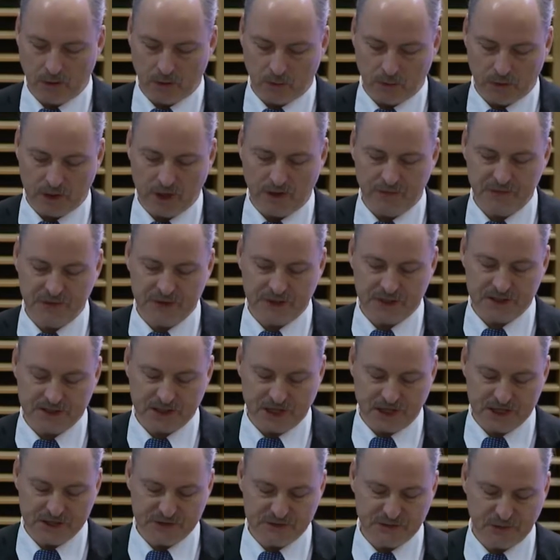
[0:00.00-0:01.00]
we have
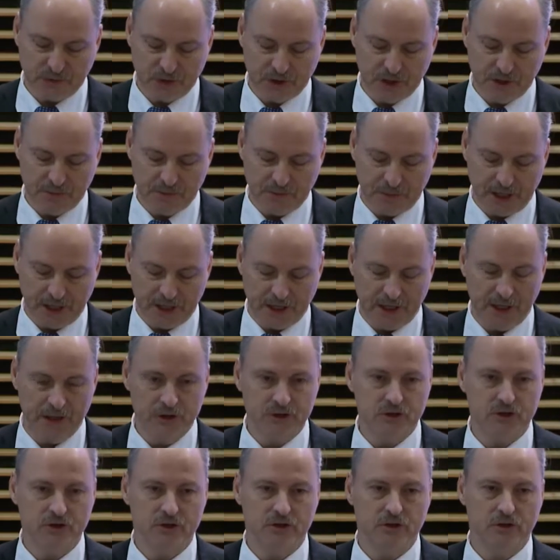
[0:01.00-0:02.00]
successfully
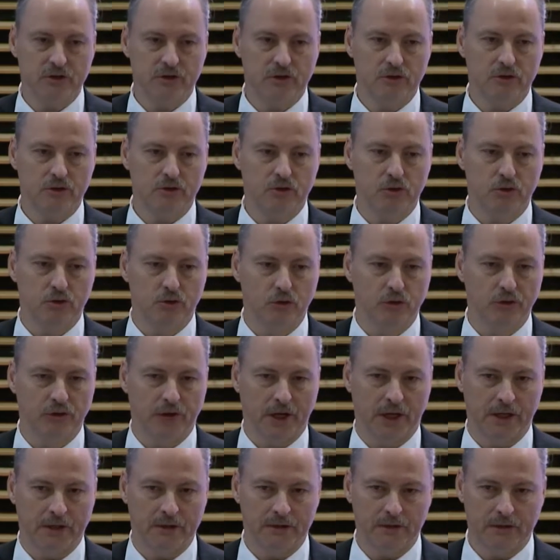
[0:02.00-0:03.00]
managed to do
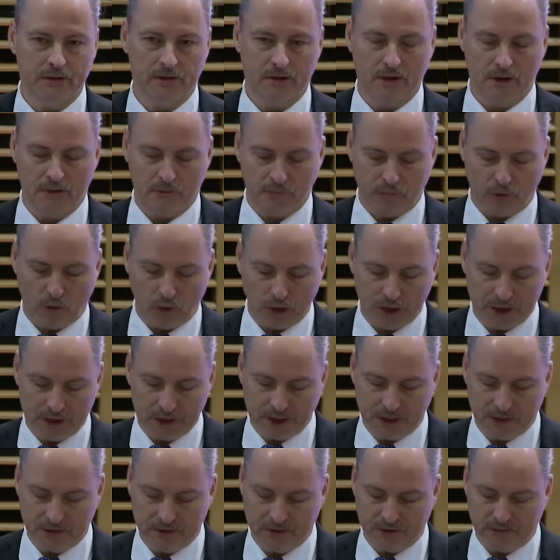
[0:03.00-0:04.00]
that,
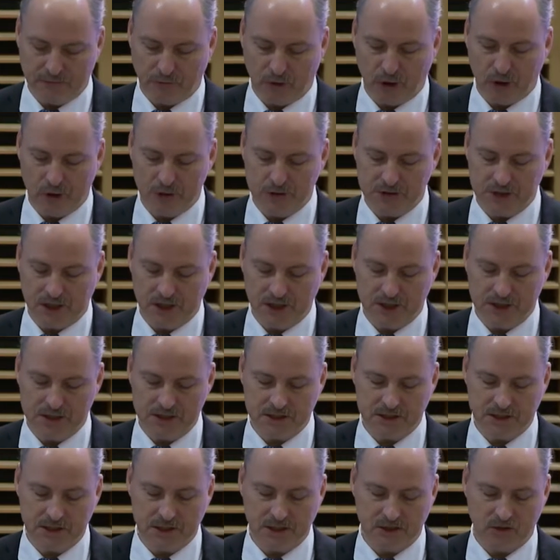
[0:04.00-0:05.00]
avoiding the
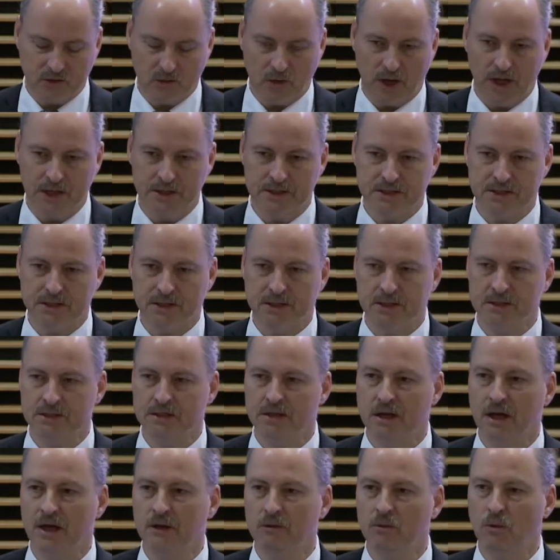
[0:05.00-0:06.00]
volatility, crisis,
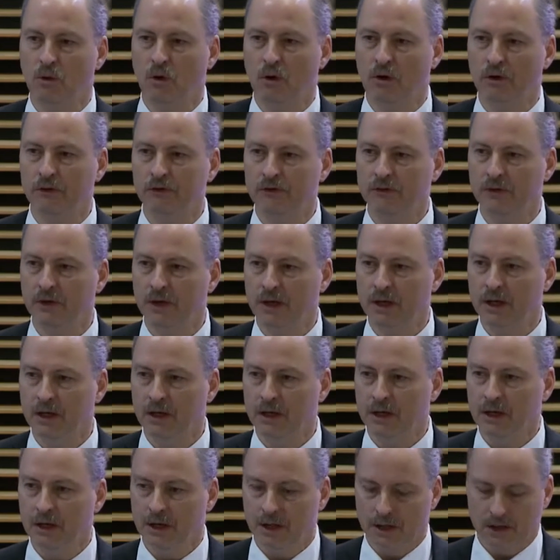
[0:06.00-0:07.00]
and wars
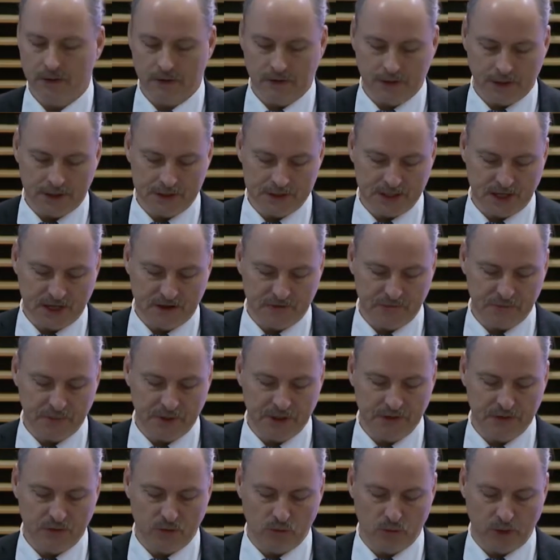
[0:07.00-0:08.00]
that have
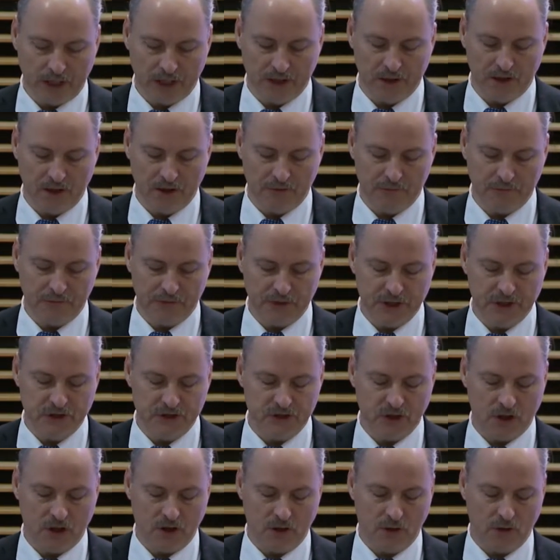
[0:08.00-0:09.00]
been the regular
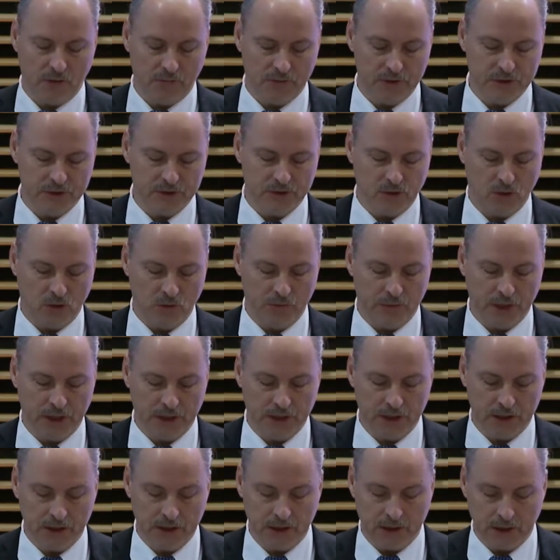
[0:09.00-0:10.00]
feature over so
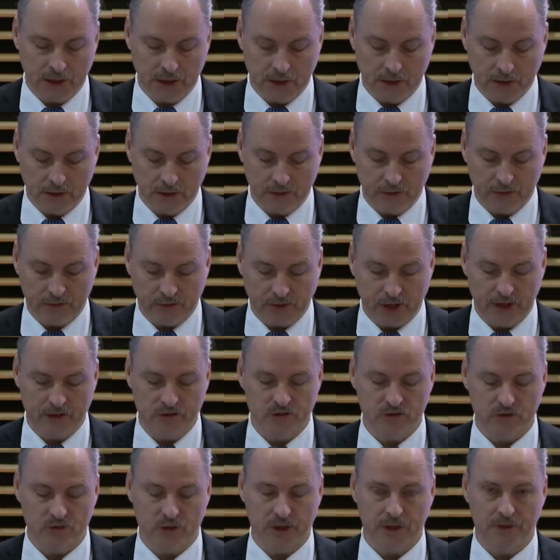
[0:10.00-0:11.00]
many
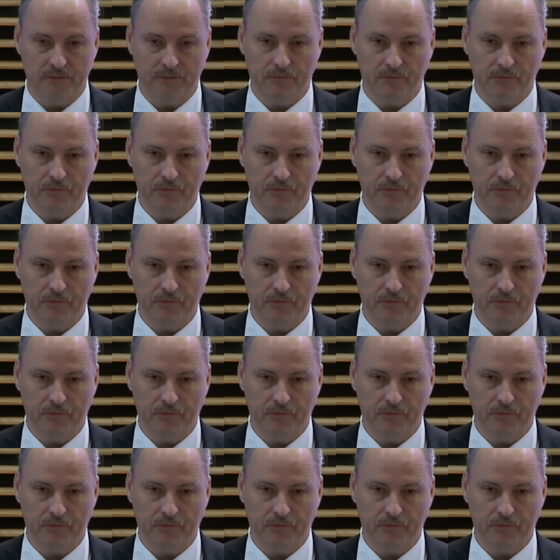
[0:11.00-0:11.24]
centuries.